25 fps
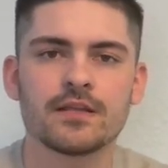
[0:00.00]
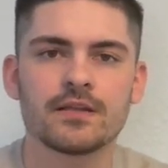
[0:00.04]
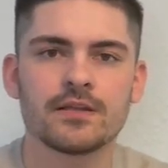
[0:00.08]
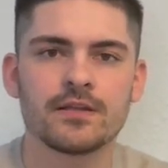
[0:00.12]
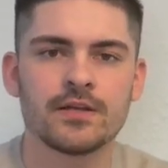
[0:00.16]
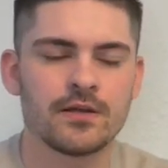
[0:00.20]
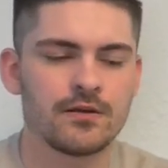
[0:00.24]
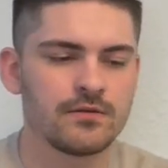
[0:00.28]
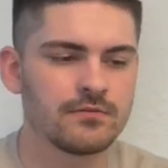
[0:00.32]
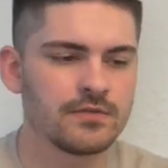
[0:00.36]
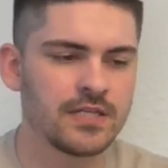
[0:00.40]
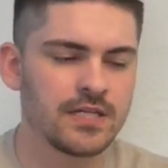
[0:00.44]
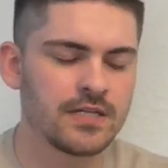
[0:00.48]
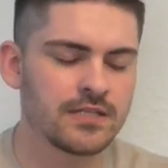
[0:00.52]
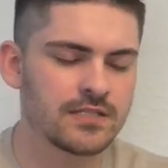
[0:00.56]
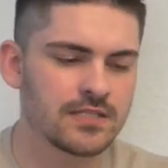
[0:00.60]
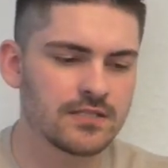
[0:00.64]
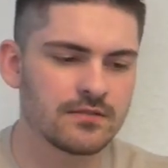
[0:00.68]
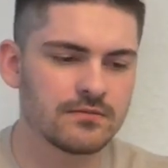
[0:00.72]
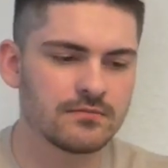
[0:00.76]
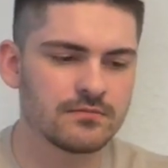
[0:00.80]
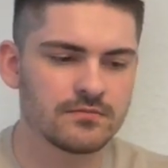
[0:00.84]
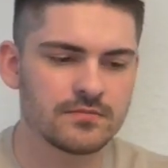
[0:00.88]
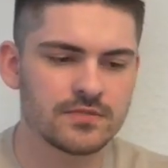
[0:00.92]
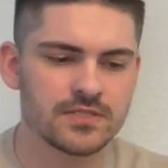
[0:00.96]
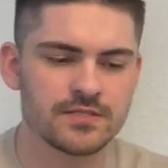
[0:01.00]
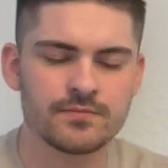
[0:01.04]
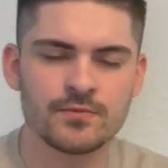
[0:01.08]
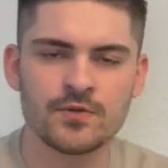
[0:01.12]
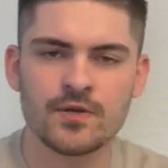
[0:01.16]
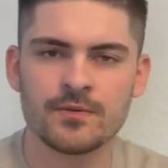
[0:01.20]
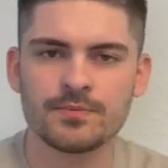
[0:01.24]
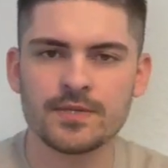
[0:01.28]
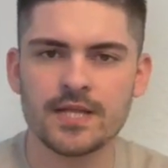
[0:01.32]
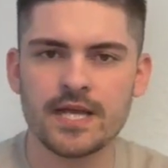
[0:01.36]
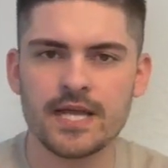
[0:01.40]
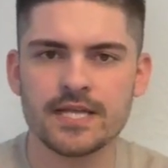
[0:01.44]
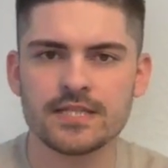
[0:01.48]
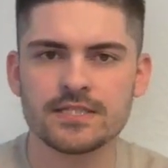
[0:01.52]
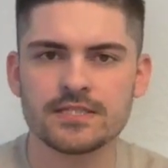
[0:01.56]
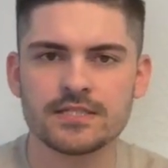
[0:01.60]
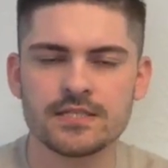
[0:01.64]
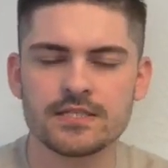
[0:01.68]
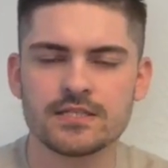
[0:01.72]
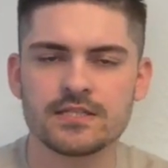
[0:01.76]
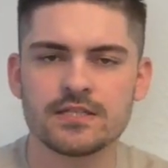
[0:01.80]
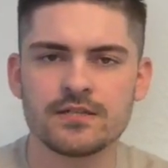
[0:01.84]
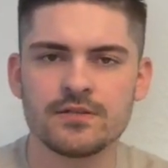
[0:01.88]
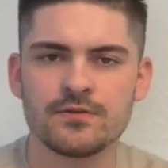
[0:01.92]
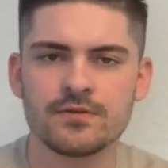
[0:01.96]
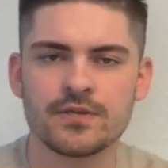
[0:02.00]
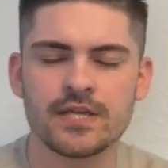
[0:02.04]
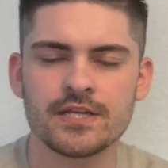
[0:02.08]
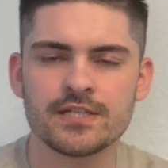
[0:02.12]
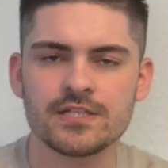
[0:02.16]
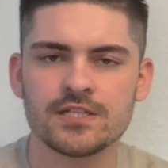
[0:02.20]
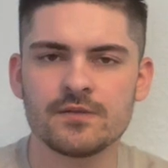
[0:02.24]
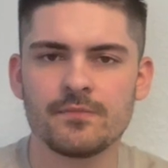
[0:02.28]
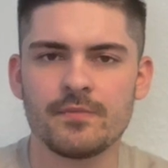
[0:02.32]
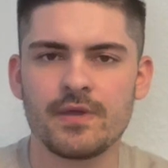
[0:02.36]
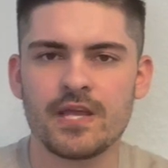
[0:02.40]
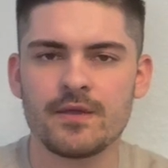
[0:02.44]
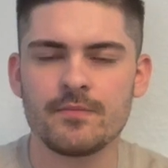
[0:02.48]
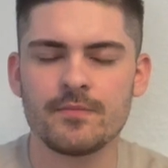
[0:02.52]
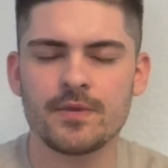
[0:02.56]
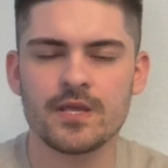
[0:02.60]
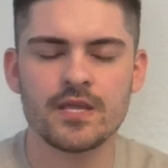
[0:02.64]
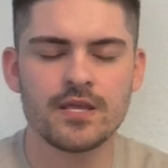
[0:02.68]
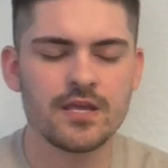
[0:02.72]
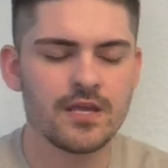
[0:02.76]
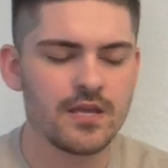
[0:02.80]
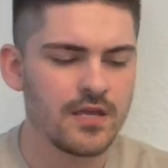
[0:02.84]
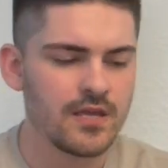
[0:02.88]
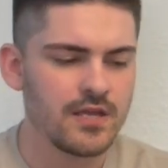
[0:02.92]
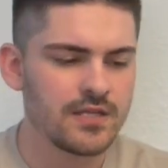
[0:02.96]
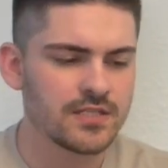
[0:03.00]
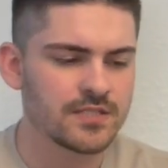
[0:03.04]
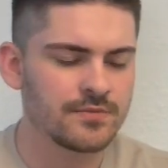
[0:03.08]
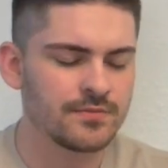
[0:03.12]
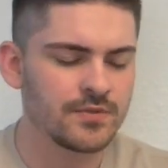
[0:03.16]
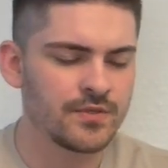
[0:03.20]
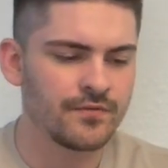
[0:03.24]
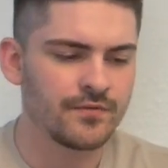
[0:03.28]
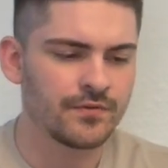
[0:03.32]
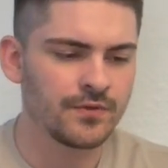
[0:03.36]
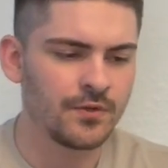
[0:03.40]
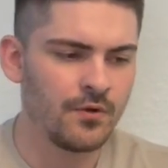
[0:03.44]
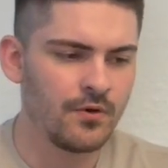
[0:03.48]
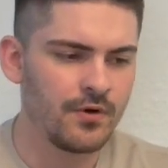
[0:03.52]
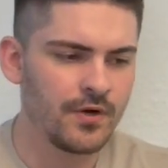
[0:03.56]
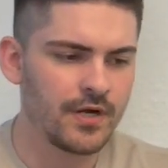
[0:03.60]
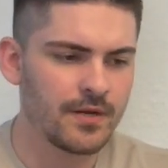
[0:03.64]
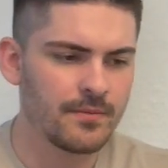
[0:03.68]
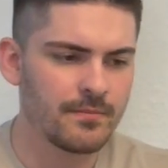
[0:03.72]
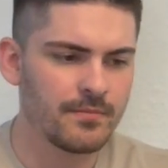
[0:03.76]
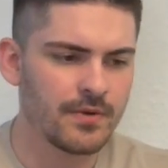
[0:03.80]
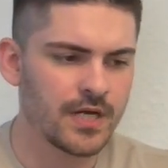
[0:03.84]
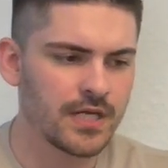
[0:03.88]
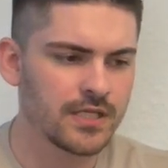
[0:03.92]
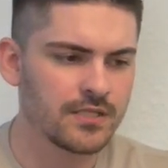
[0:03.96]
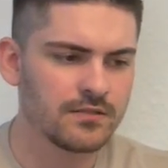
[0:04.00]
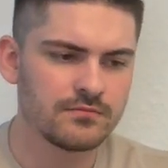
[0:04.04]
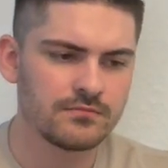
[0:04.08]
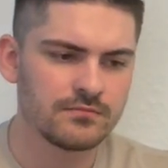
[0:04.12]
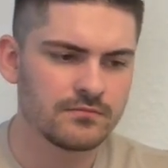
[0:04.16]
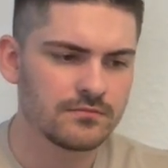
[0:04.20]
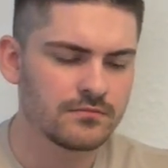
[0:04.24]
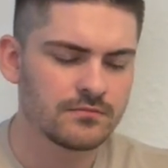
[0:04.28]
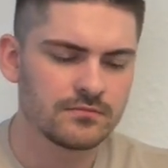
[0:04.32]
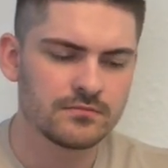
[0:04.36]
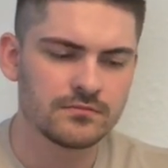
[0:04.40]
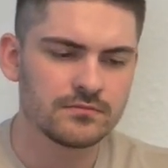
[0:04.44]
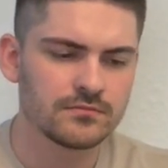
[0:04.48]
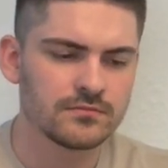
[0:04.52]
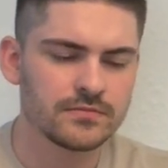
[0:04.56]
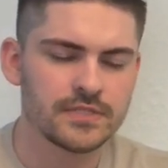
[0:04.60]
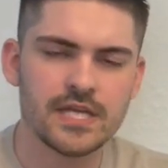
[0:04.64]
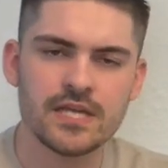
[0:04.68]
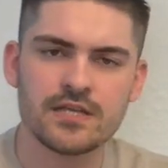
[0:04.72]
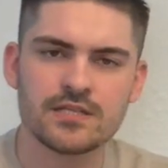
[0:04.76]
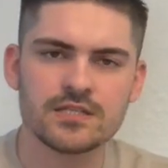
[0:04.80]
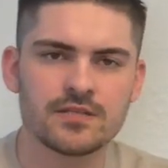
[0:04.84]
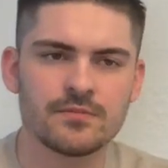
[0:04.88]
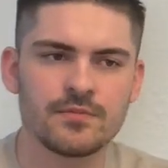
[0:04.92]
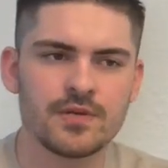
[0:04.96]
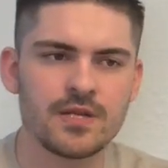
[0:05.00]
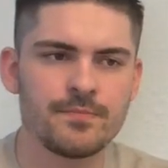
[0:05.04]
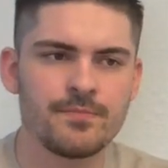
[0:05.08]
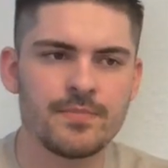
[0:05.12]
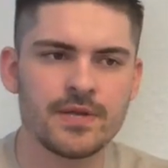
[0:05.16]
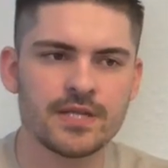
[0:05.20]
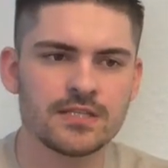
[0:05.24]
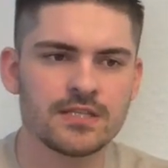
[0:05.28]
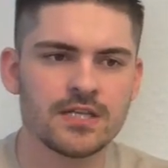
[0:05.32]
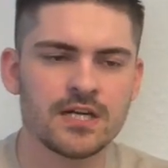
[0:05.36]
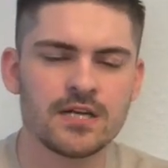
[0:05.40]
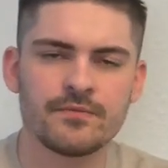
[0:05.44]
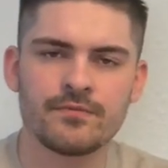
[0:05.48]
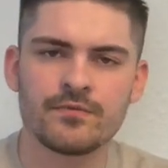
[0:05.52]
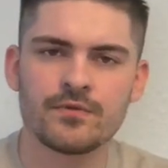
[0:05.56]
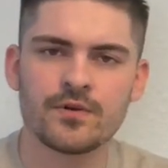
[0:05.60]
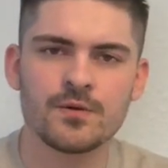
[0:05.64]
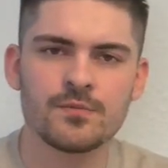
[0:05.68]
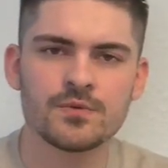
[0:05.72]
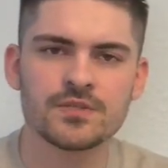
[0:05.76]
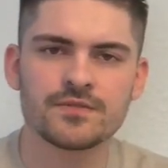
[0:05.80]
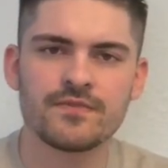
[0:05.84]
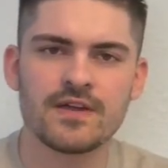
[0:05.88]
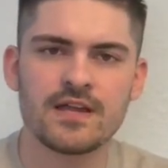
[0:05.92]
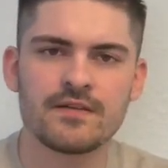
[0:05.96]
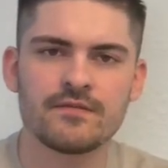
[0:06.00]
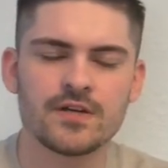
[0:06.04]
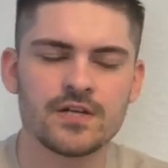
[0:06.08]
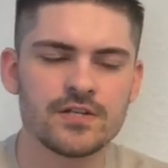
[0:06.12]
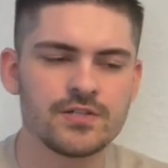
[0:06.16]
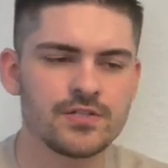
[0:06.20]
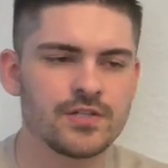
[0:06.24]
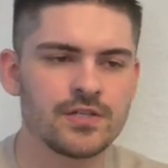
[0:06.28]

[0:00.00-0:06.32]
It needed some new appliances, a new kitchen, maybe some new flooring. But yeah, somebody picked it up for almost $500.